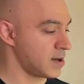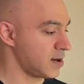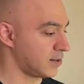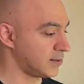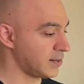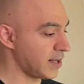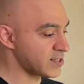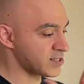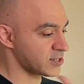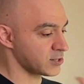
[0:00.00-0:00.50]

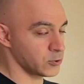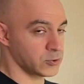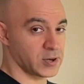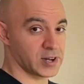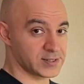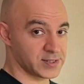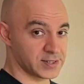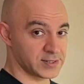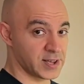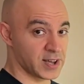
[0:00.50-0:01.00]
Let's look
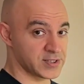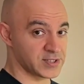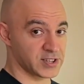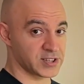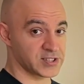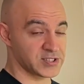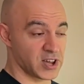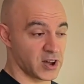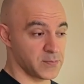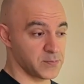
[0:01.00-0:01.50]
at another
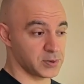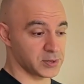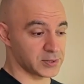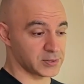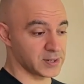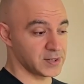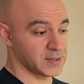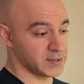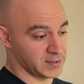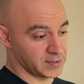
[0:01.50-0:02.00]

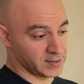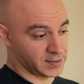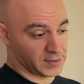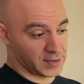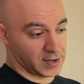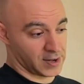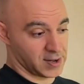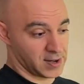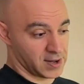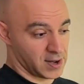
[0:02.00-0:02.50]
example.
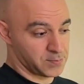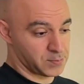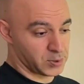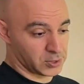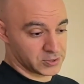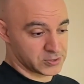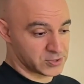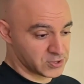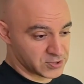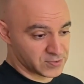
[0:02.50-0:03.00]

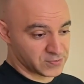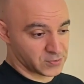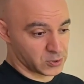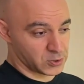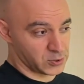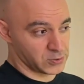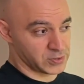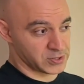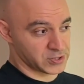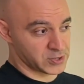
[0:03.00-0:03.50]
Apologies for
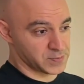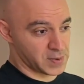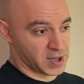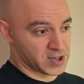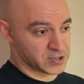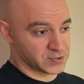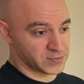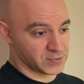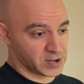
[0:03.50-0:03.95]
all this mess.